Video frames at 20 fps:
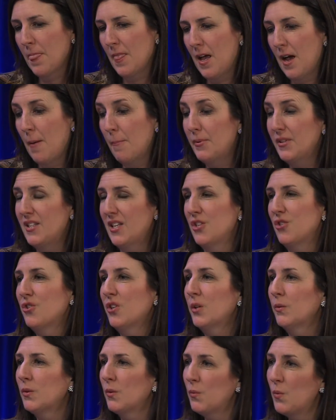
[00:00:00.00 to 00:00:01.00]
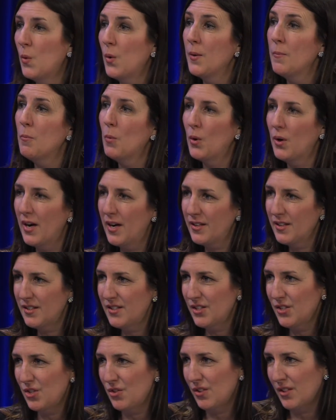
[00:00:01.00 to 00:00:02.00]
uh, potentially reward more out of
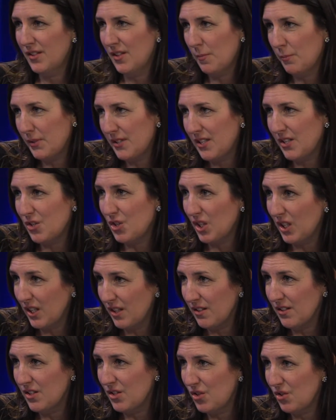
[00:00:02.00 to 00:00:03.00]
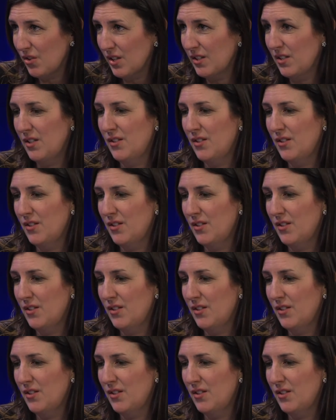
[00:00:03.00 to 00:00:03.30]
district than potentially in district. Right.